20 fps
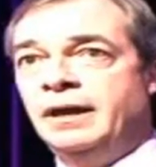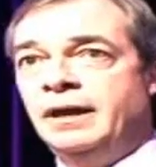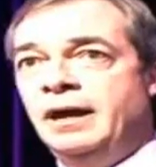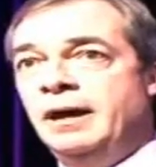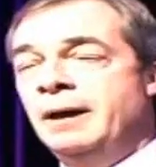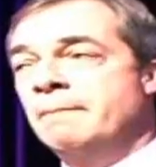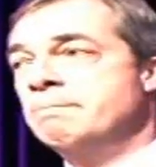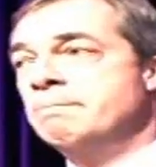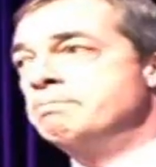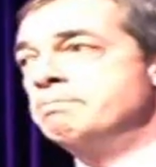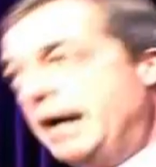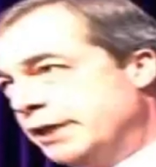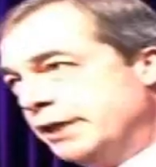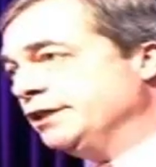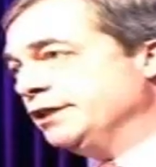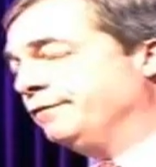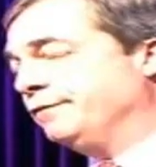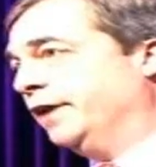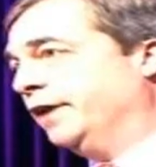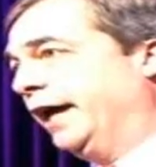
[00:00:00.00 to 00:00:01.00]

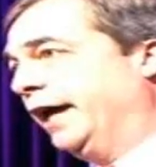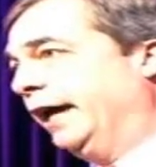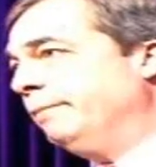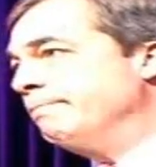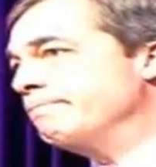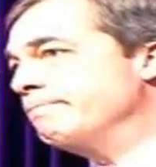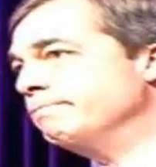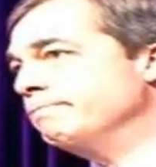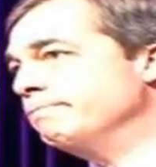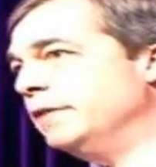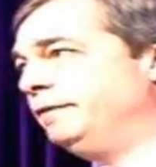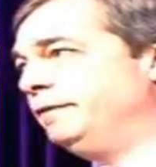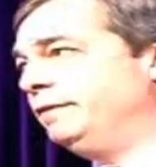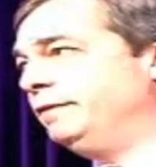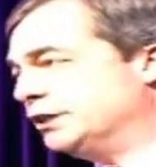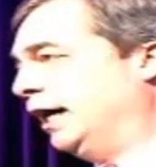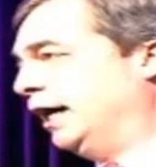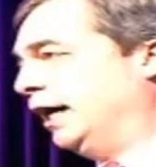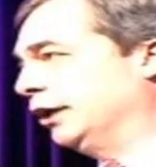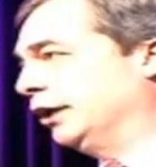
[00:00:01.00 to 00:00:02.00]
Mercifully, in
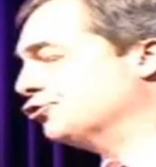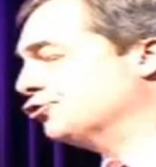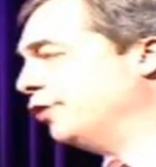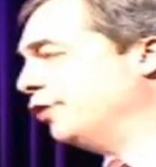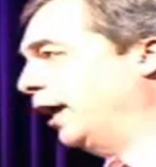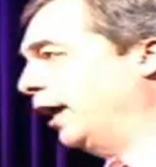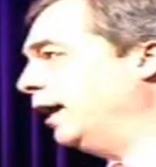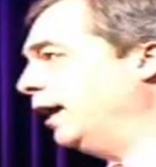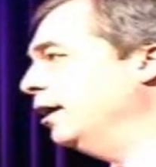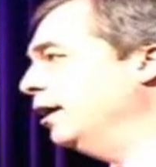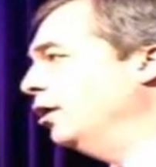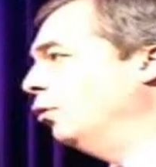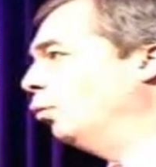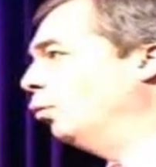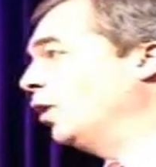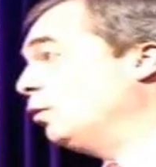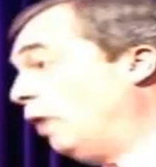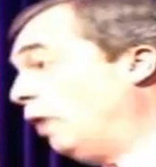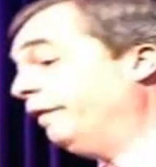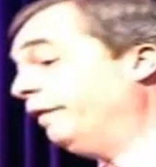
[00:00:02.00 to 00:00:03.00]
this country, we
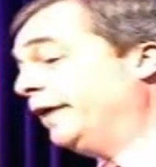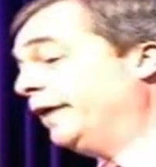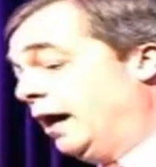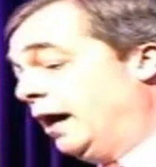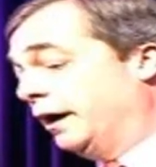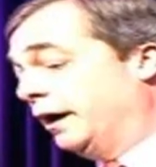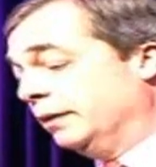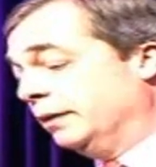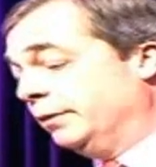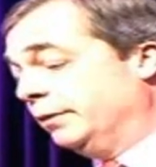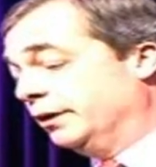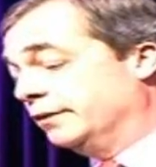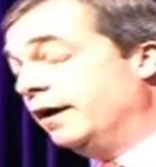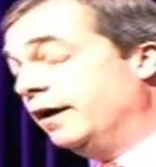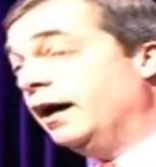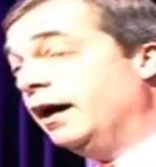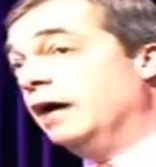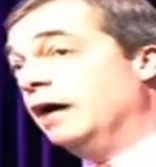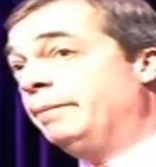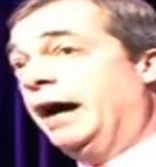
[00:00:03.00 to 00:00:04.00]
won the argument
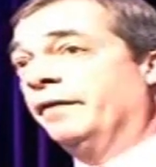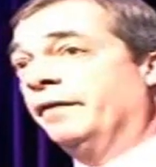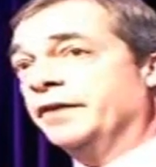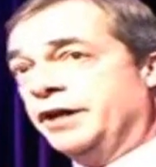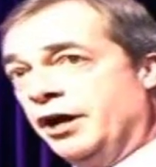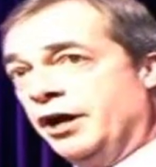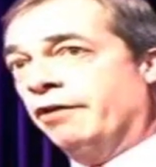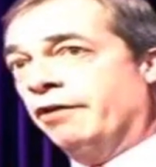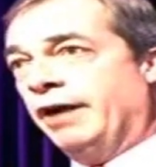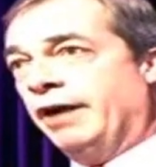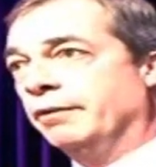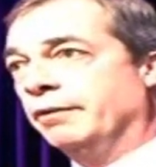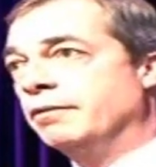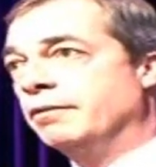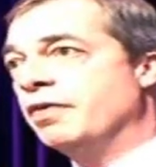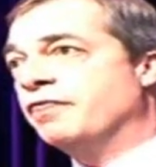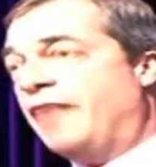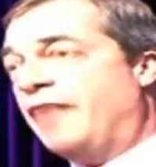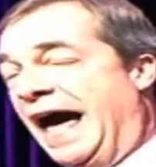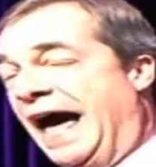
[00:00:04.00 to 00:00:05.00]
about the euro.
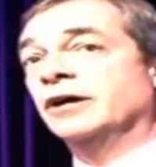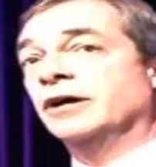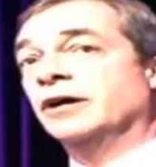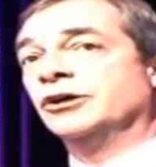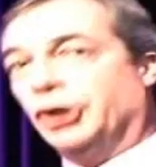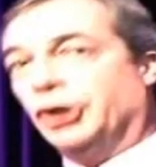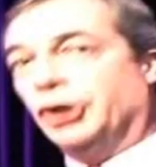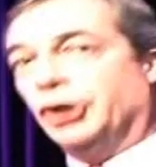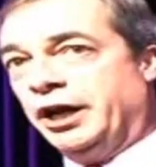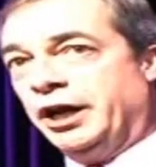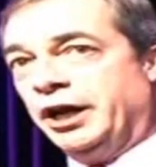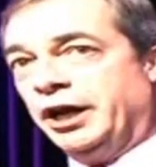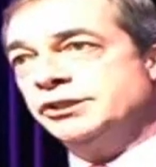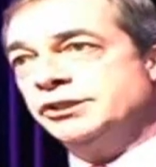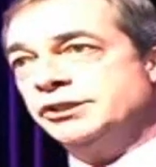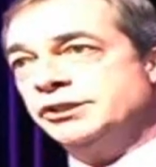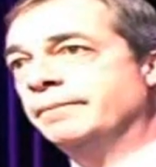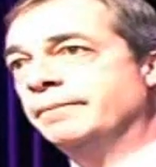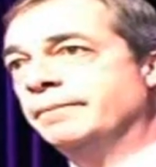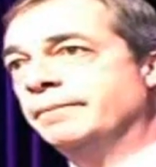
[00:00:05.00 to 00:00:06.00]
Thank
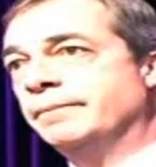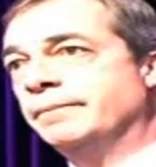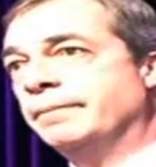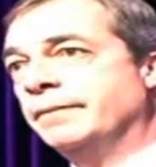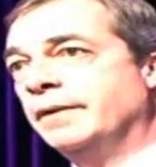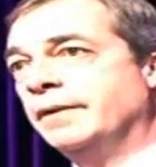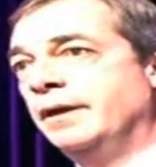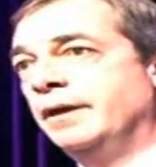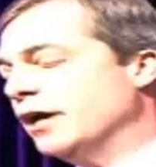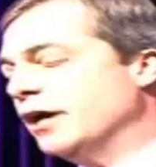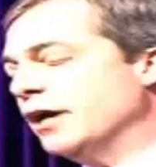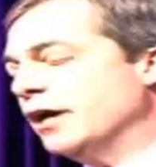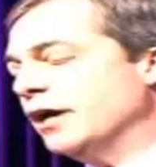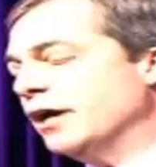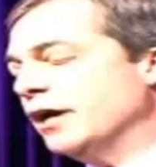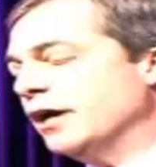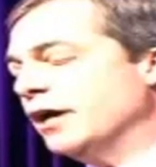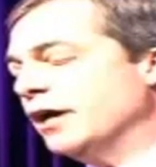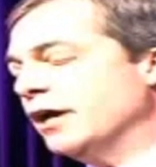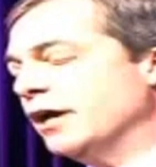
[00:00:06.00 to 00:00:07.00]
goodness.
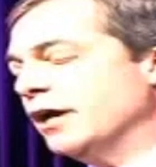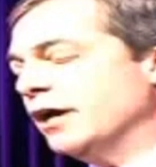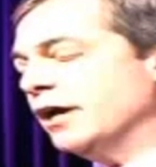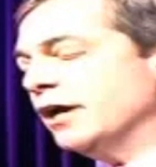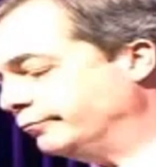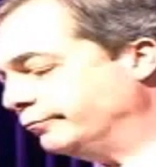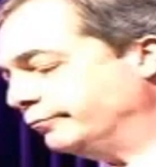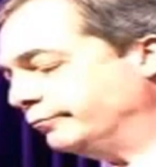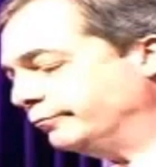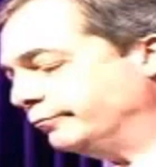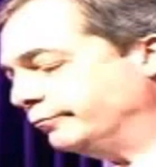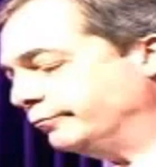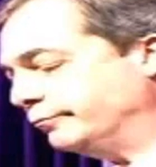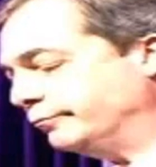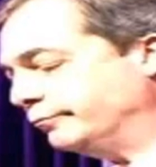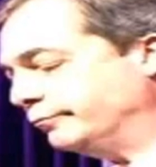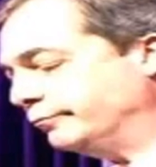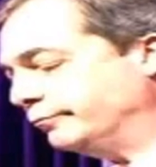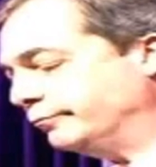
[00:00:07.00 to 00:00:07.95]
Thank goodness.